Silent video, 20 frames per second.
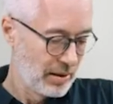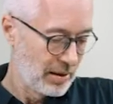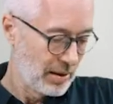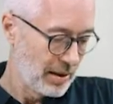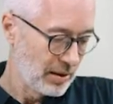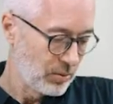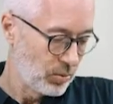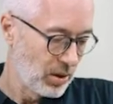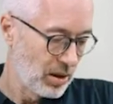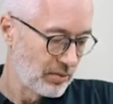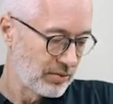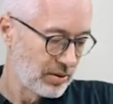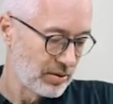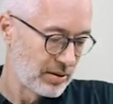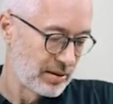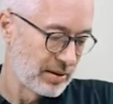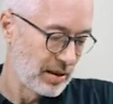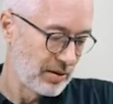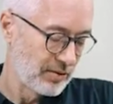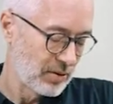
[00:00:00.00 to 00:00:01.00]
And we have
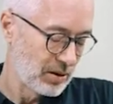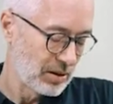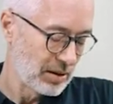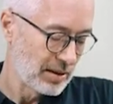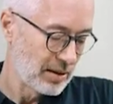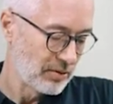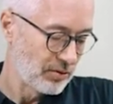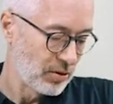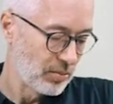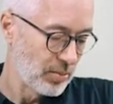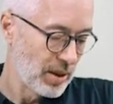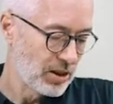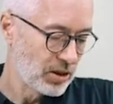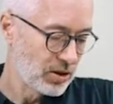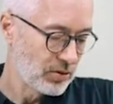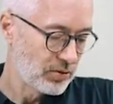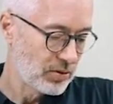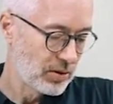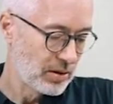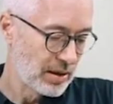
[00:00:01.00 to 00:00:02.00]
several
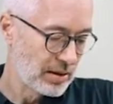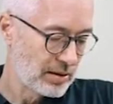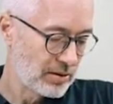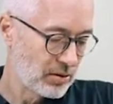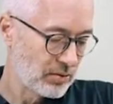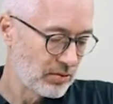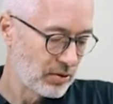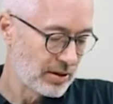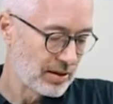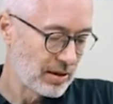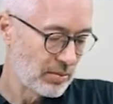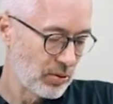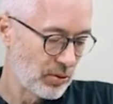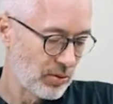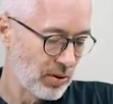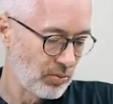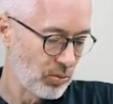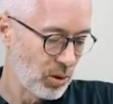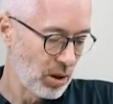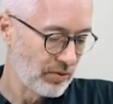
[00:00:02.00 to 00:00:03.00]
information for that. So for some
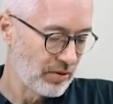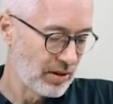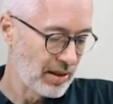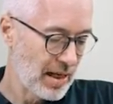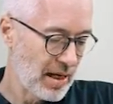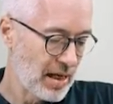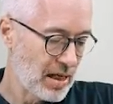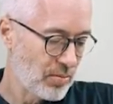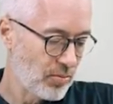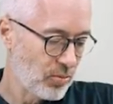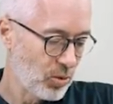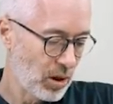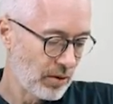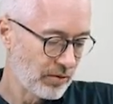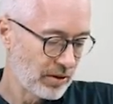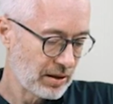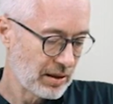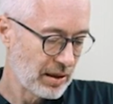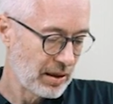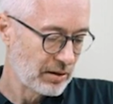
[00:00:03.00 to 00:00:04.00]
of them, we have a name, we
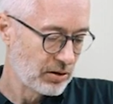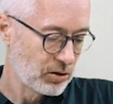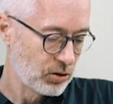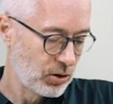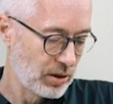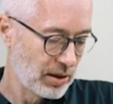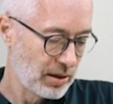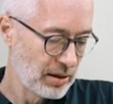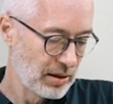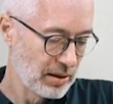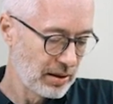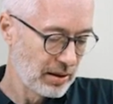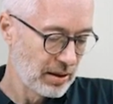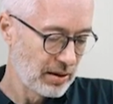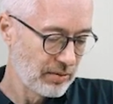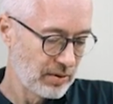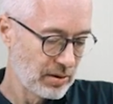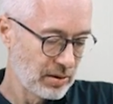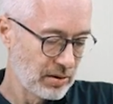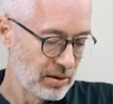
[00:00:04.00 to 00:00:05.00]
have a country
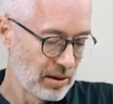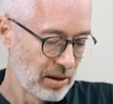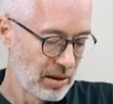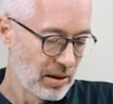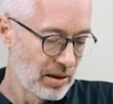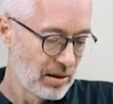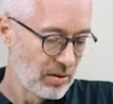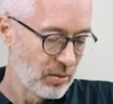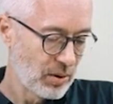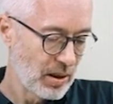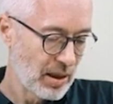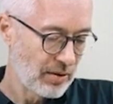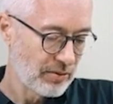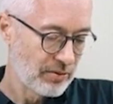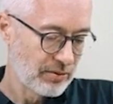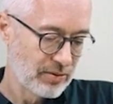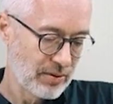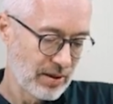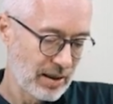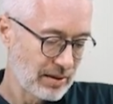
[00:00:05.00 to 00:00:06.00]
given, we
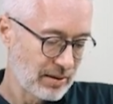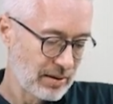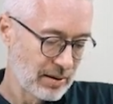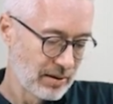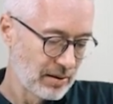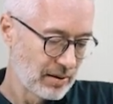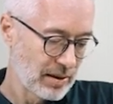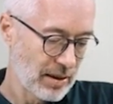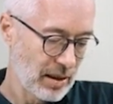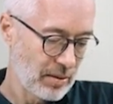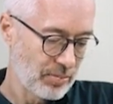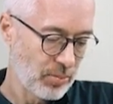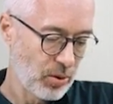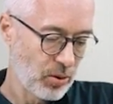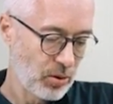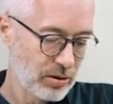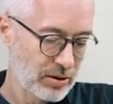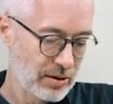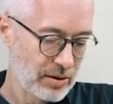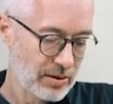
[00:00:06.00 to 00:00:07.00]
have that they are
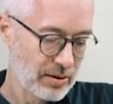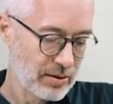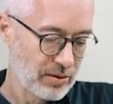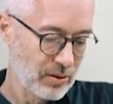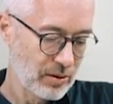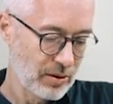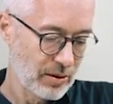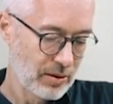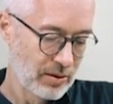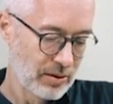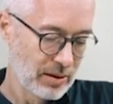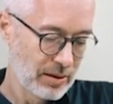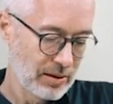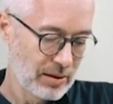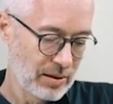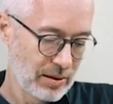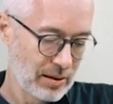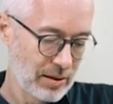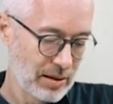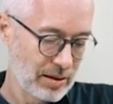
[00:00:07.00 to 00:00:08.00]
persons, or
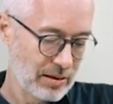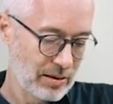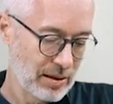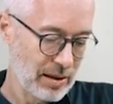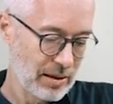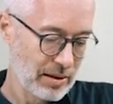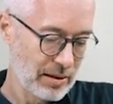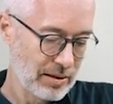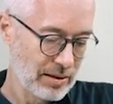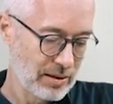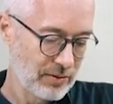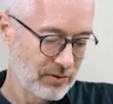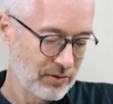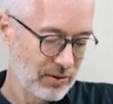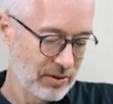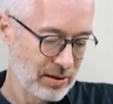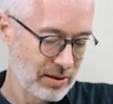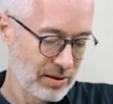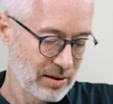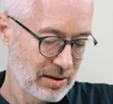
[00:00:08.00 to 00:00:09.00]
here that guy is a
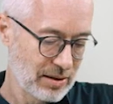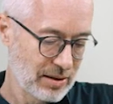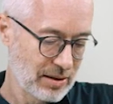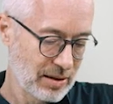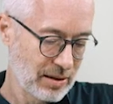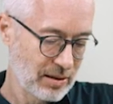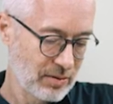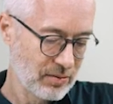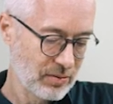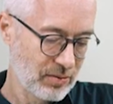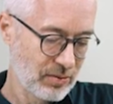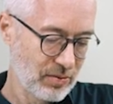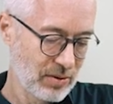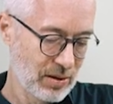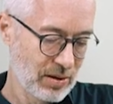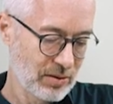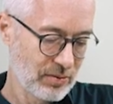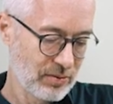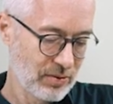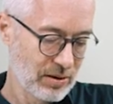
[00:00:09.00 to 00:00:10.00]
physicist, and
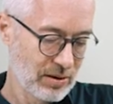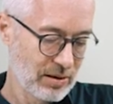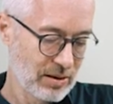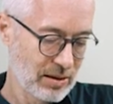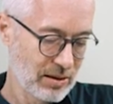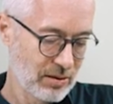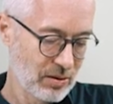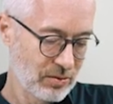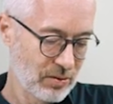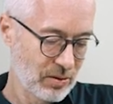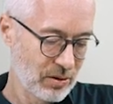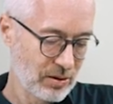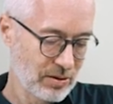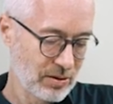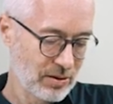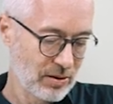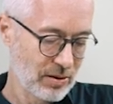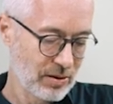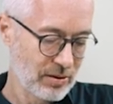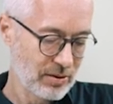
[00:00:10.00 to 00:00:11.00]
uh, physicist, of
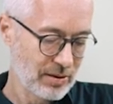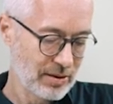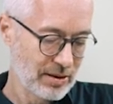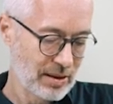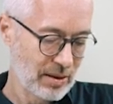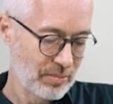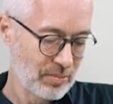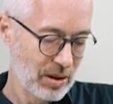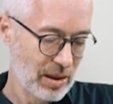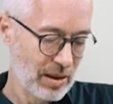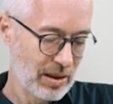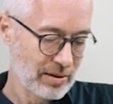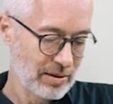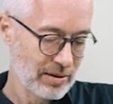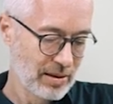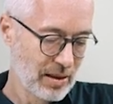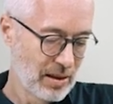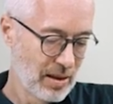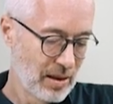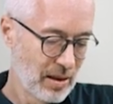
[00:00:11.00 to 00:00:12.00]
course, is also a
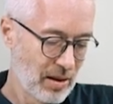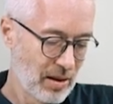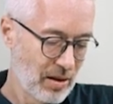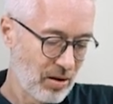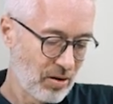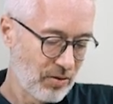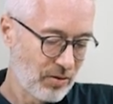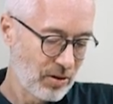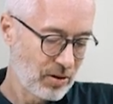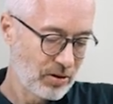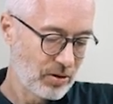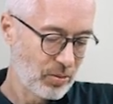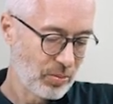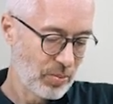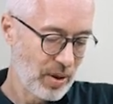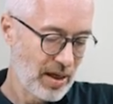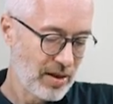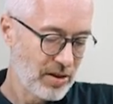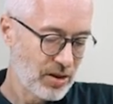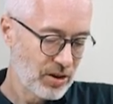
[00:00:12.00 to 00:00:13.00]
subclass of
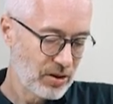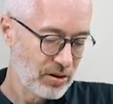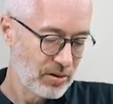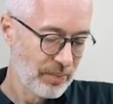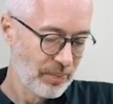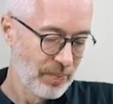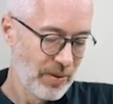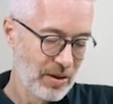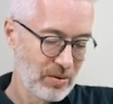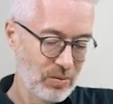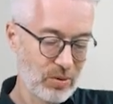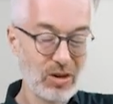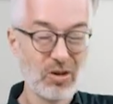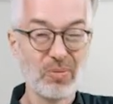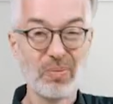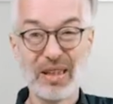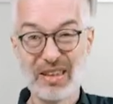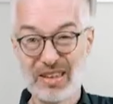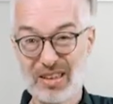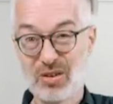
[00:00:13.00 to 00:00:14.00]
occupation,
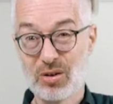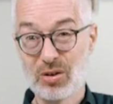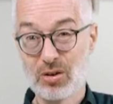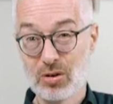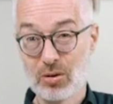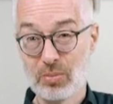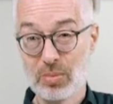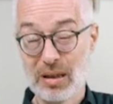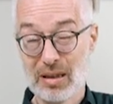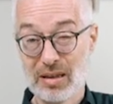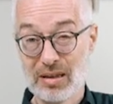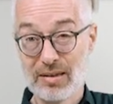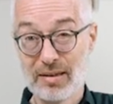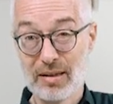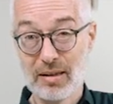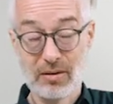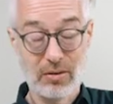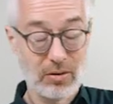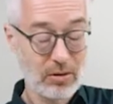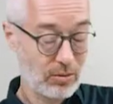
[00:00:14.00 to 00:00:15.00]
which makes Giorgio
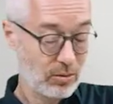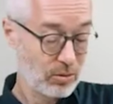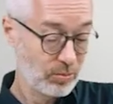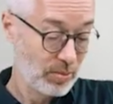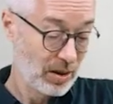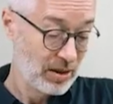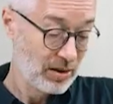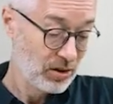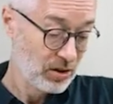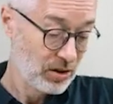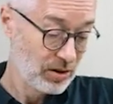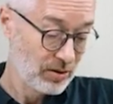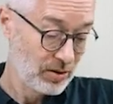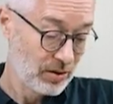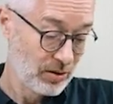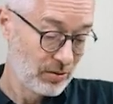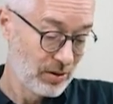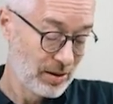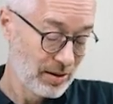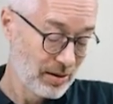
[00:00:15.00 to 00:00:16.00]
Parisi an occupation.
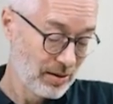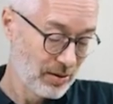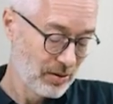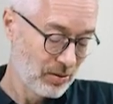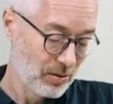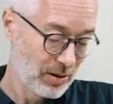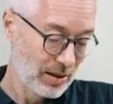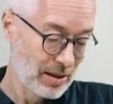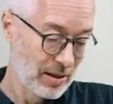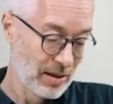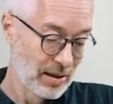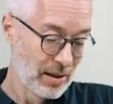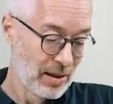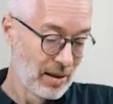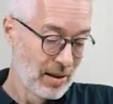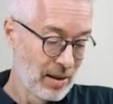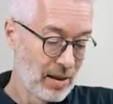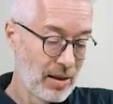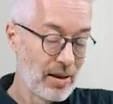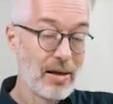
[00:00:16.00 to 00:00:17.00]
So this is already
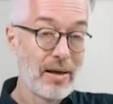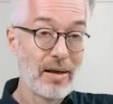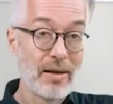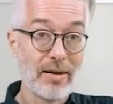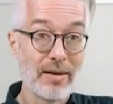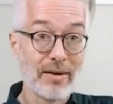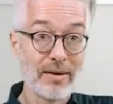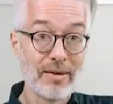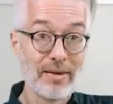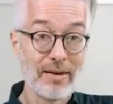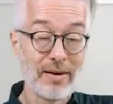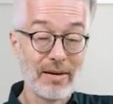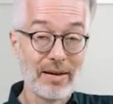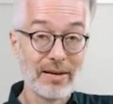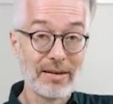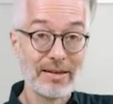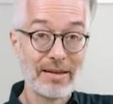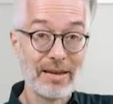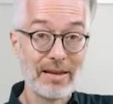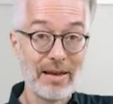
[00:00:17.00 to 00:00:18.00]
uh,
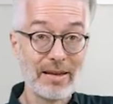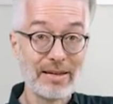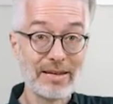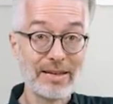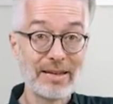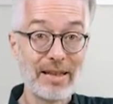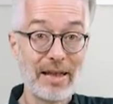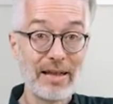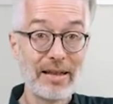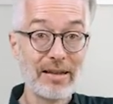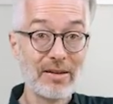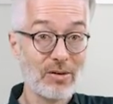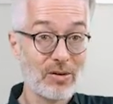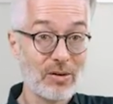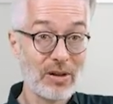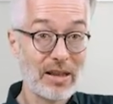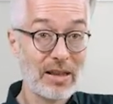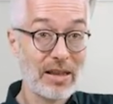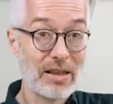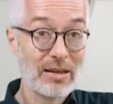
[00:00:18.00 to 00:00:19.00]
let's say, a sign
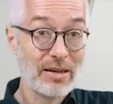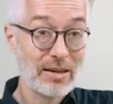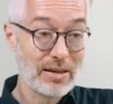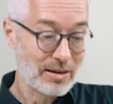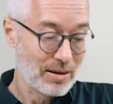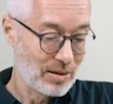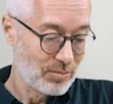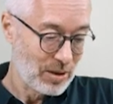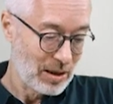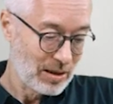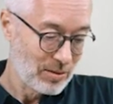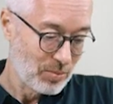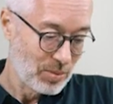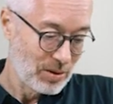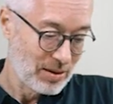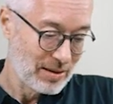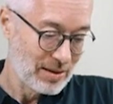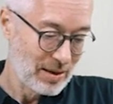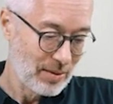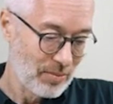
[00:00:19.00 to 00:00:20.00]
or a hint that there might
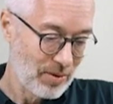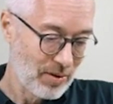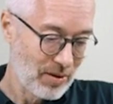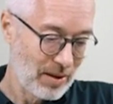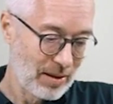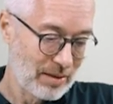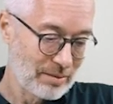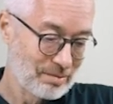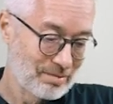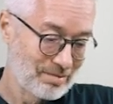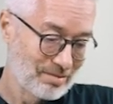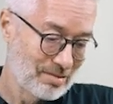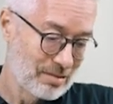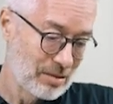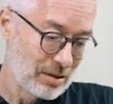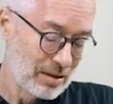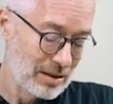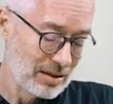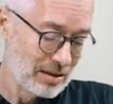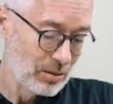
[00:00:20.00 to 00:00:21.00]
be something
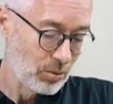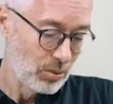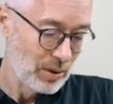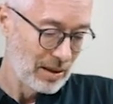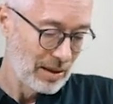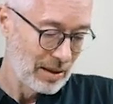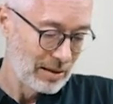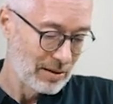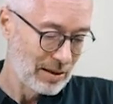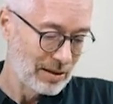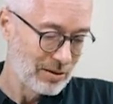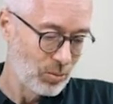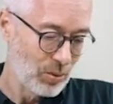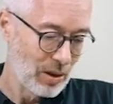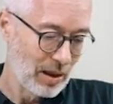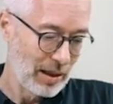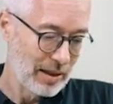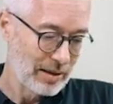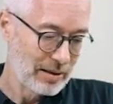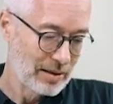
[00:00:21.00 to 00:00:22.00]
not in the way that as we
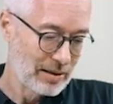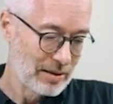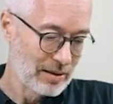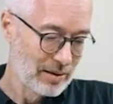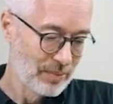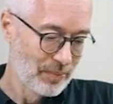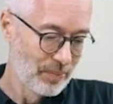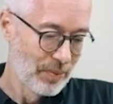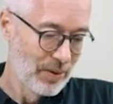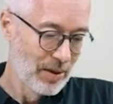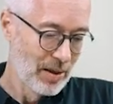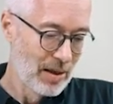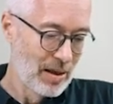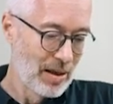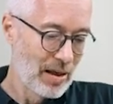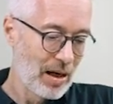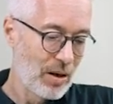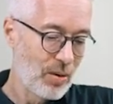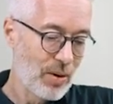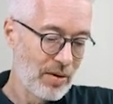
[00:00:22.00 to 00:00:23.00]
like it.
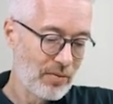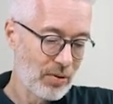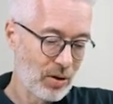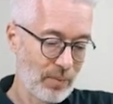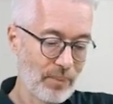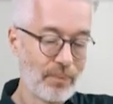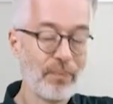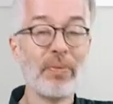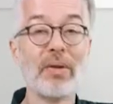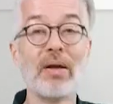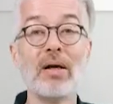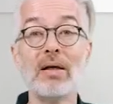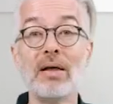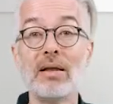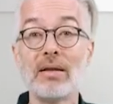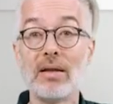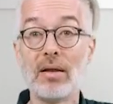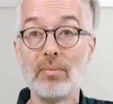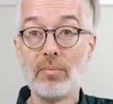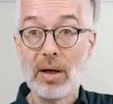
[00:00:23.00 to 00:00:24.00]
However,
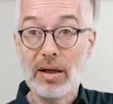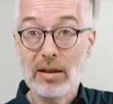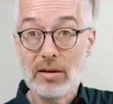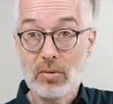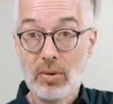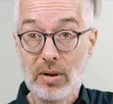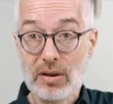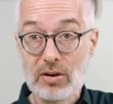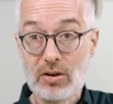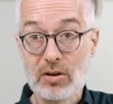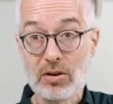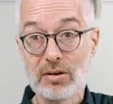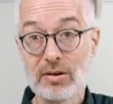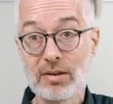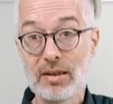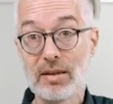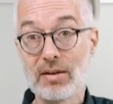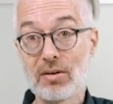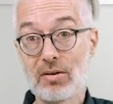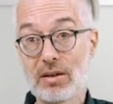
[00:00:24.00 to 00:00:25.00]
the main
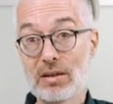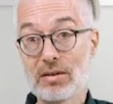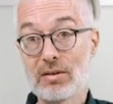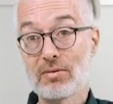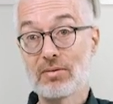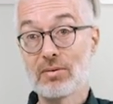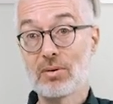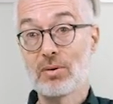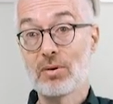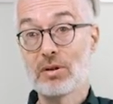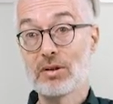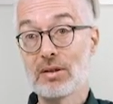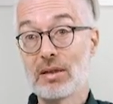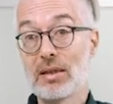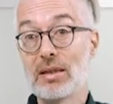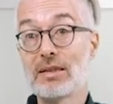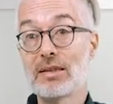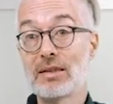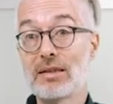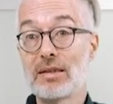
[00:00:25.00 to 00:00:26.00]
questions here is, of course,
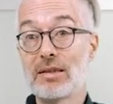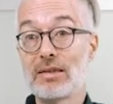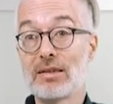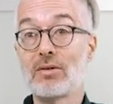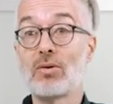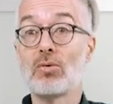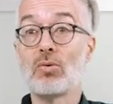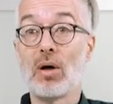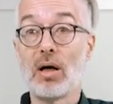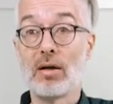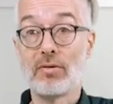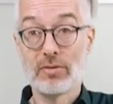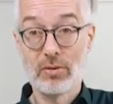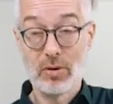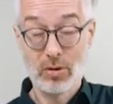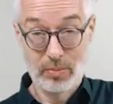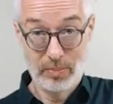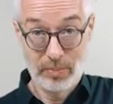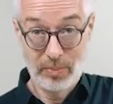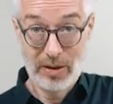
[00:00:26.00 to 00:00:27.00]
is this graph
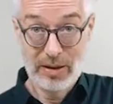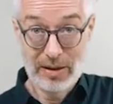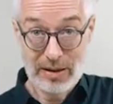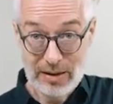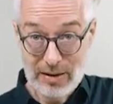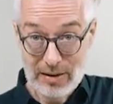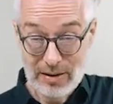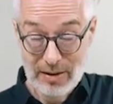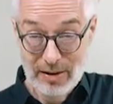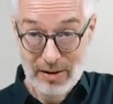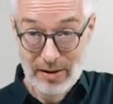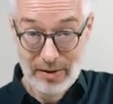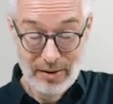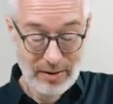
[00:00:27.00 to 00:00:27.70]
complete?